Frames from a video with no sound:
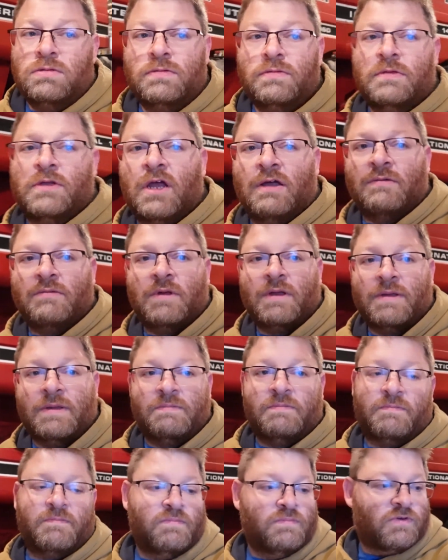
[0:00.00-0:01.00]
Not my
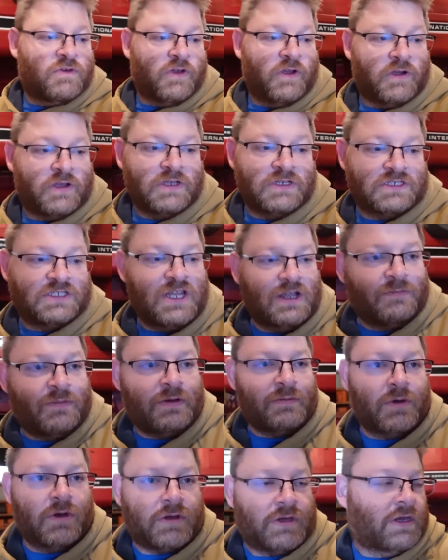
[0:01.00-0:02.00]
circus, not my
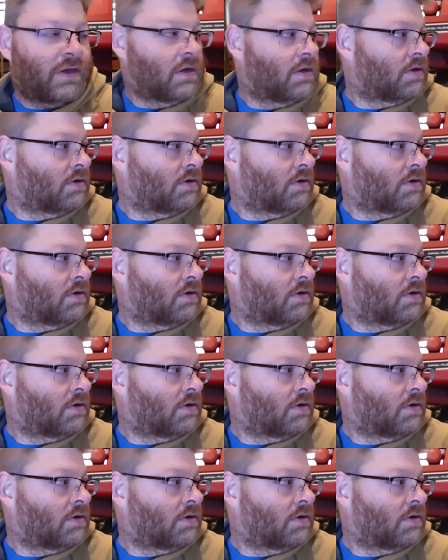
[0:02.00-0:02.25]
monkey.